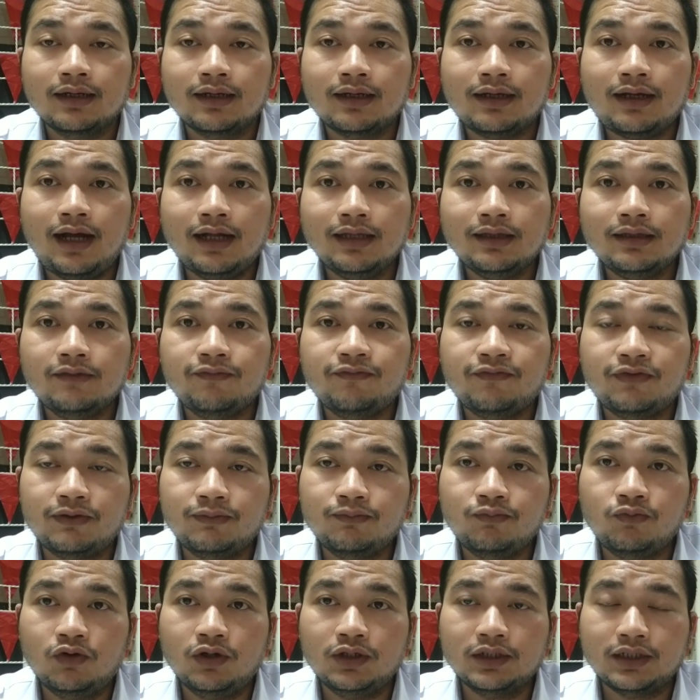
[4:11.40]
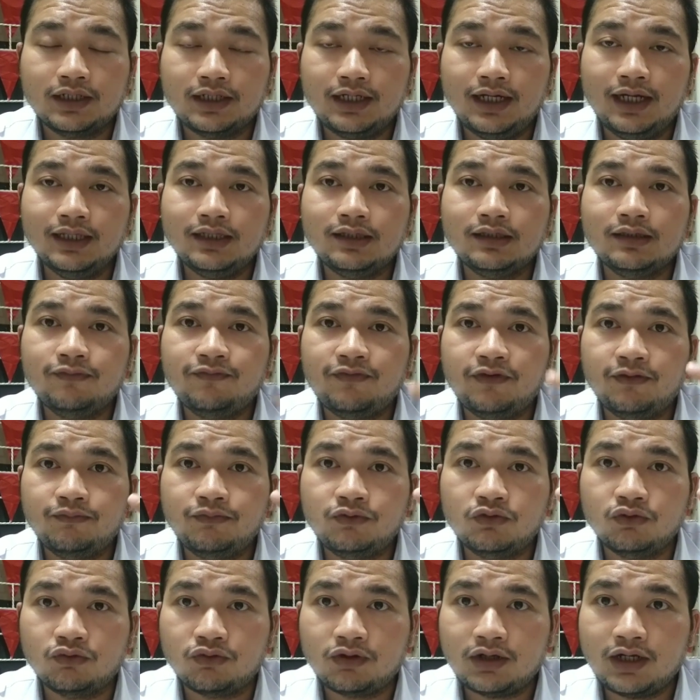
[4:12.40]
Cut, verb 1 cut, verb
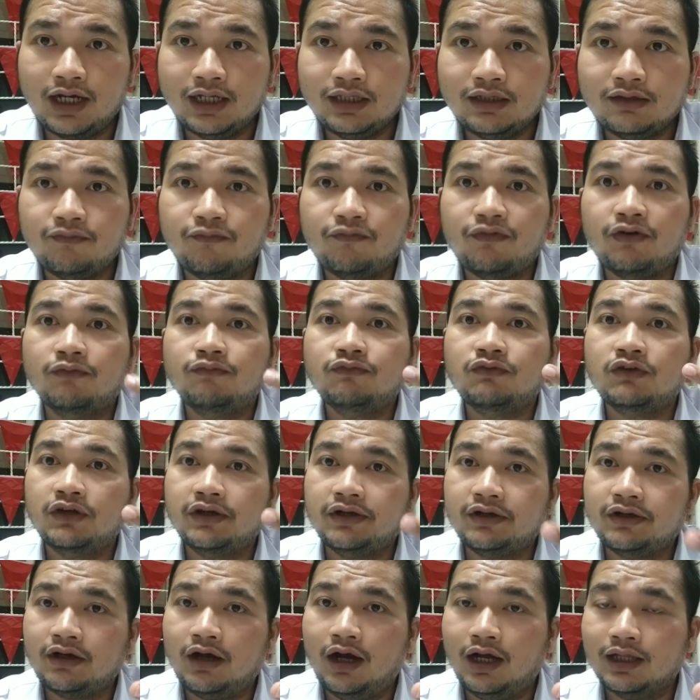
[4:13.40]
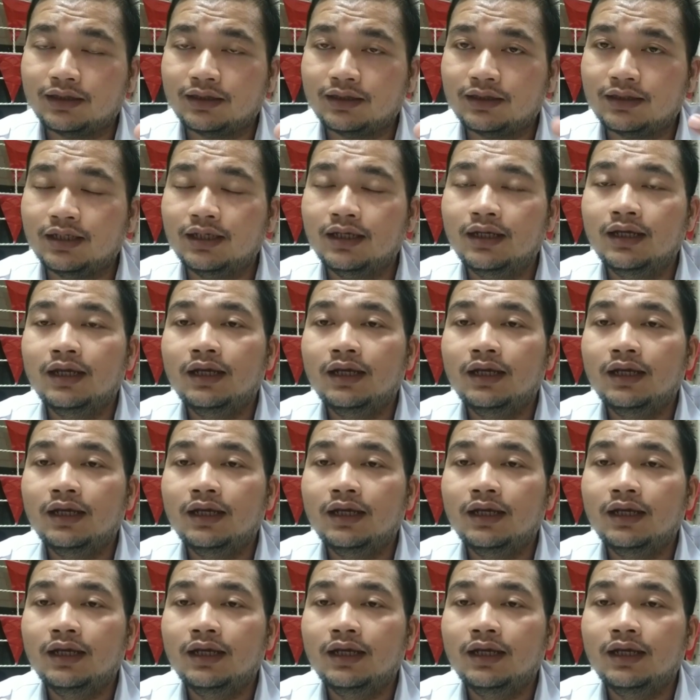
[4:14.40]
2 cut, verb 3 cut.